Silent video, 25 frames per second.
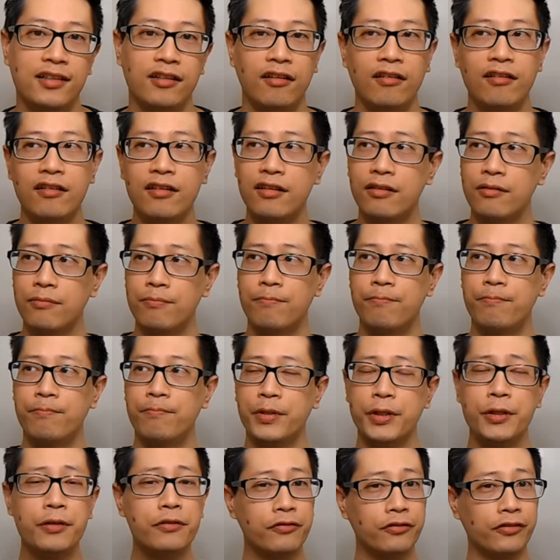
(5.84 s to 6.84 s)
uh, on a
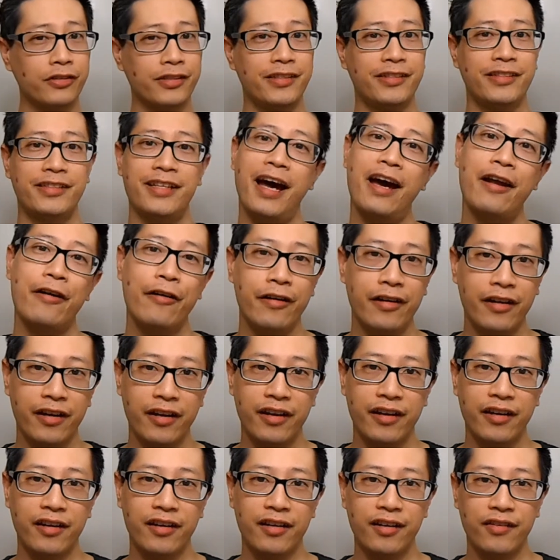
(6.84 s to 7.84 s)
beautiful
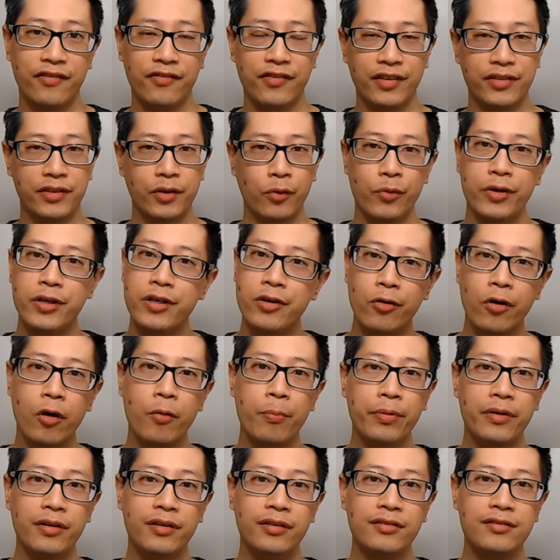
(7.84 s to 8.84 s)
Saturday. Got the window
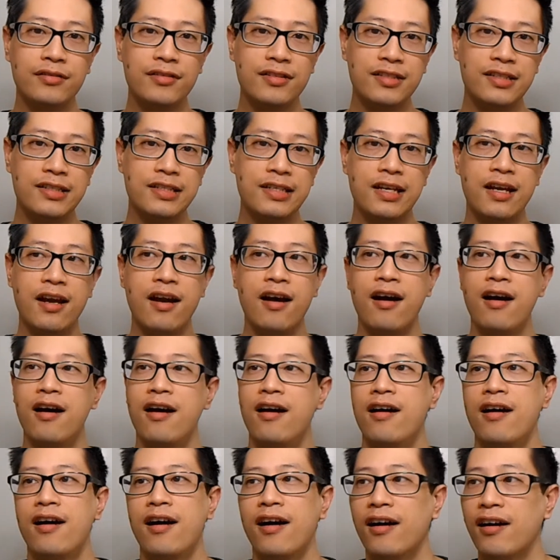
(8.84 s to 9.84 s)
open,
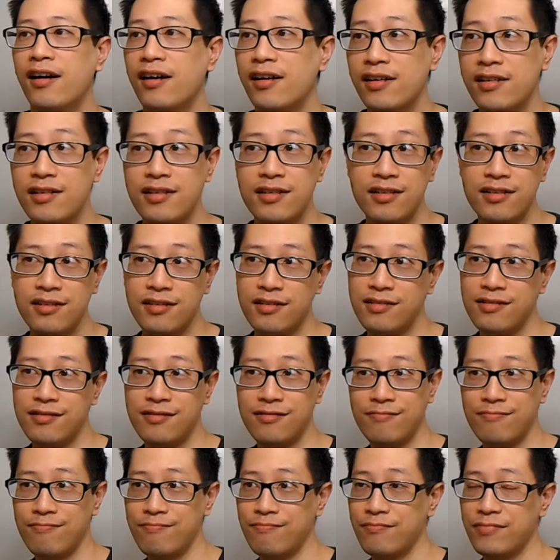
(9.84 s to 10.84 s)

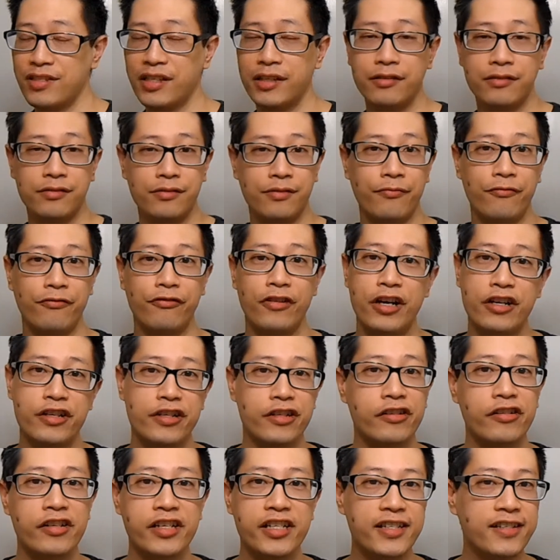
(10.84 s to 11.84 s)
uh, letting some
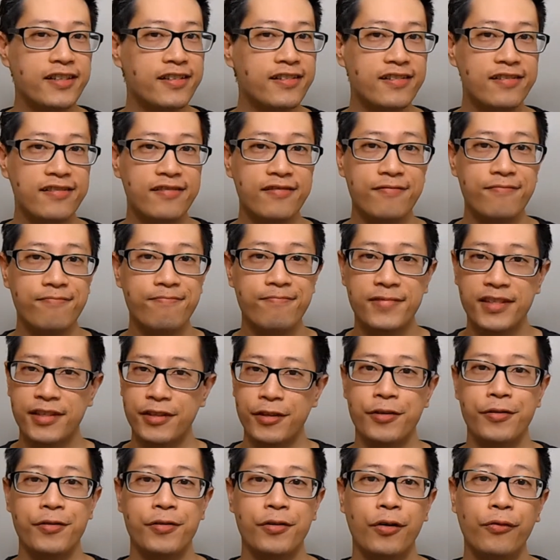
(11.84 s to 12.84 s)
fresh air in,
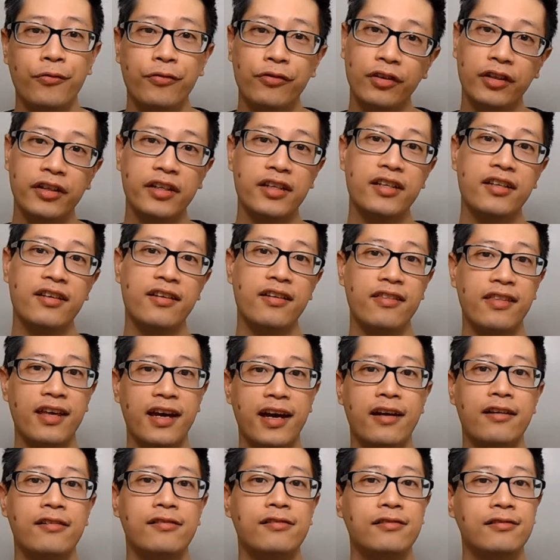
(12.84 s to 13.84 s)
so hopefully
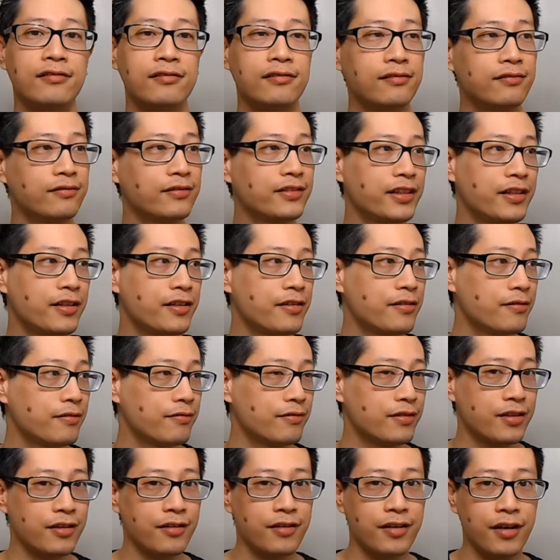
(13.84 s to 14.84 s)
that'll, you
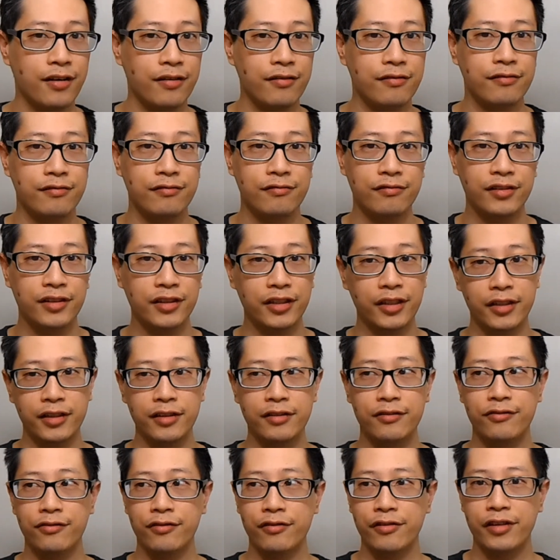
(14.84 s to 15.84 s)
know, turn out really
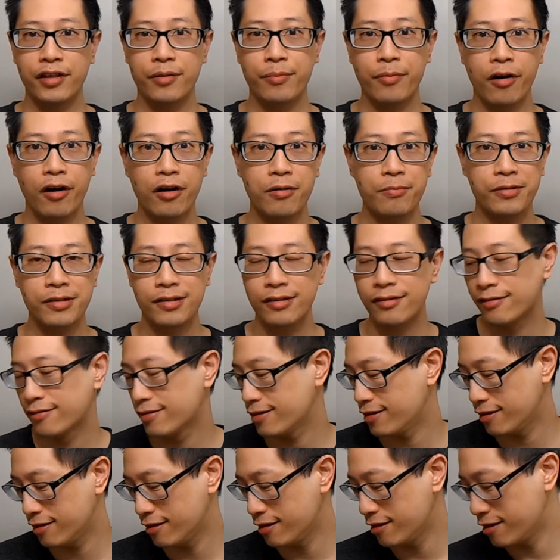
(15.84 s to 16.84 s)
good for the apartment.
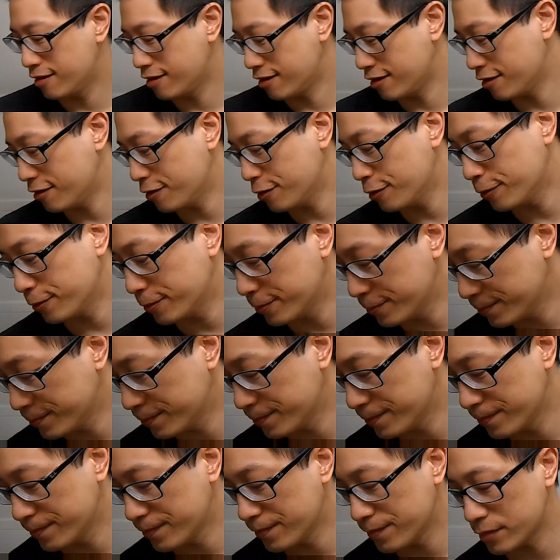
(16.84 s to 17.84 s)

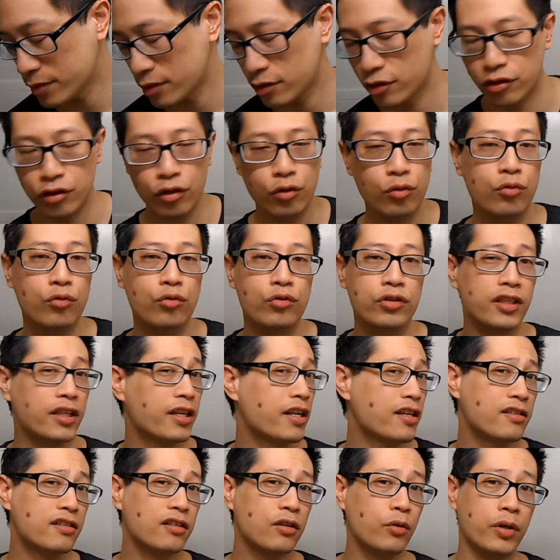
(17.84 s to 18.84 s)
Um, so
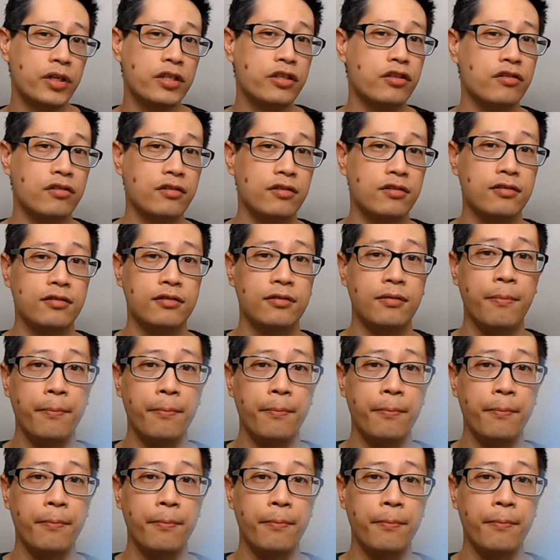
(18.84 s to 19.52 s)
today's question,